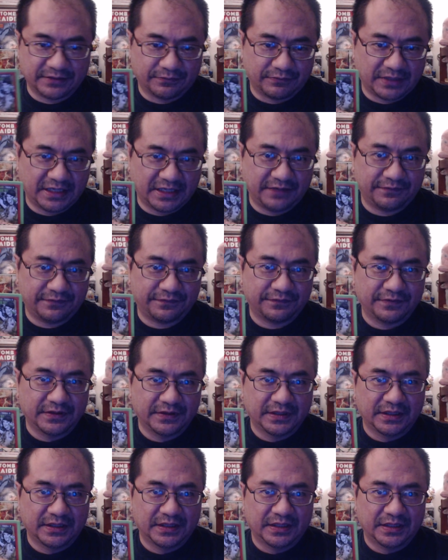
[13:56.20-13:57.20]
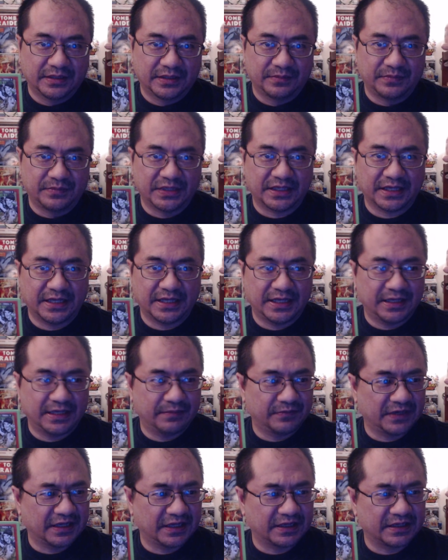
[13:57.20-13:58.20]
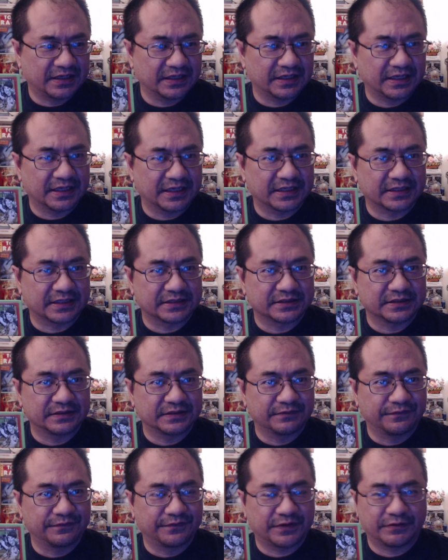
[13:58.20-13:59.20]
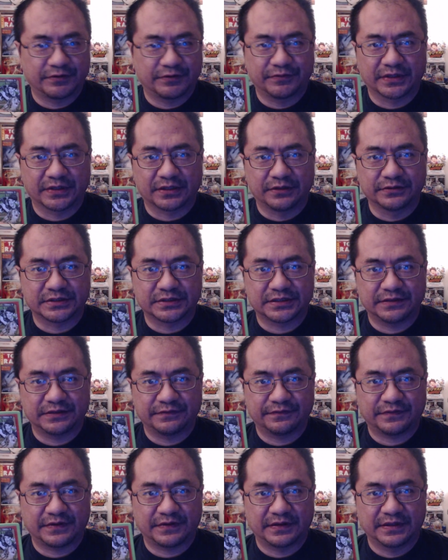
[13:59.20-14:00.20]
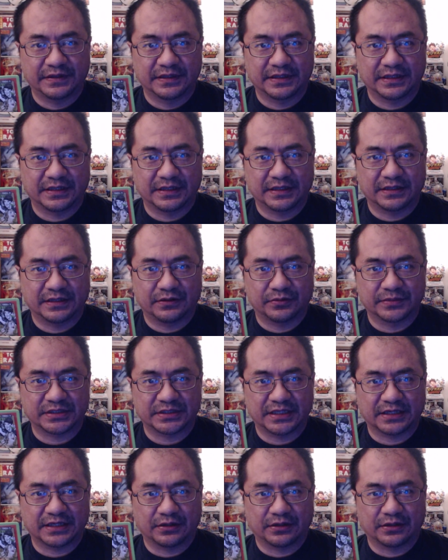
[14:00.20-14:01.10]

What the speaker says: the wife became like very reclusive, almost